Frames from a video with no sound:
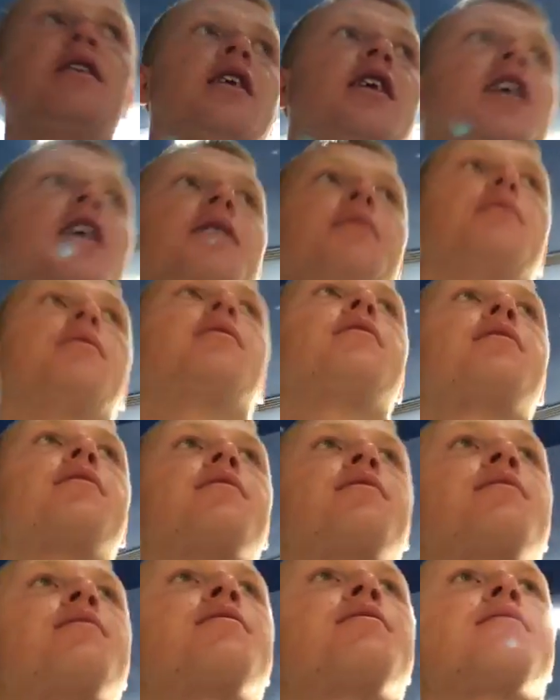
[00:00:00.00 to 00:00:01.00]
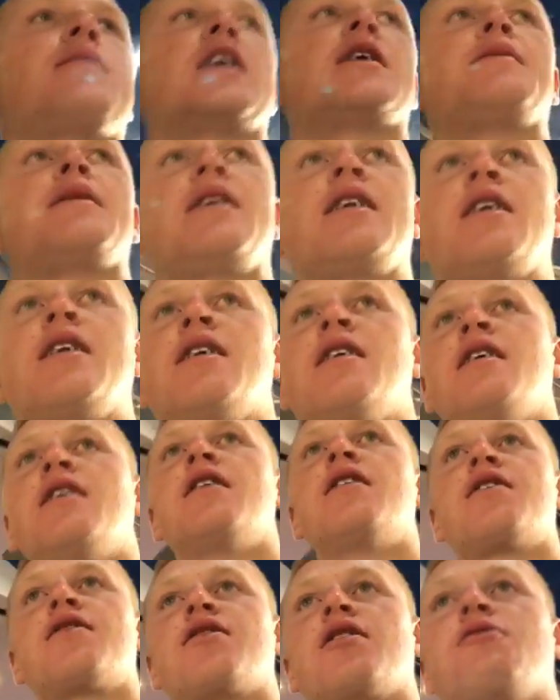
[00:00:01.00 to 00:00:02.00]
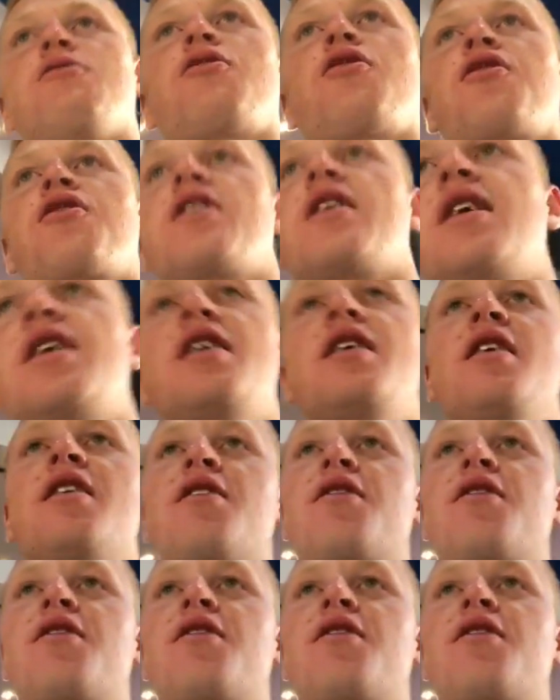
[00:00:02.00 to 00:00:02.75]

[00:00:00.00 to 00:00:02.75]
Um, maybe. So we'll see.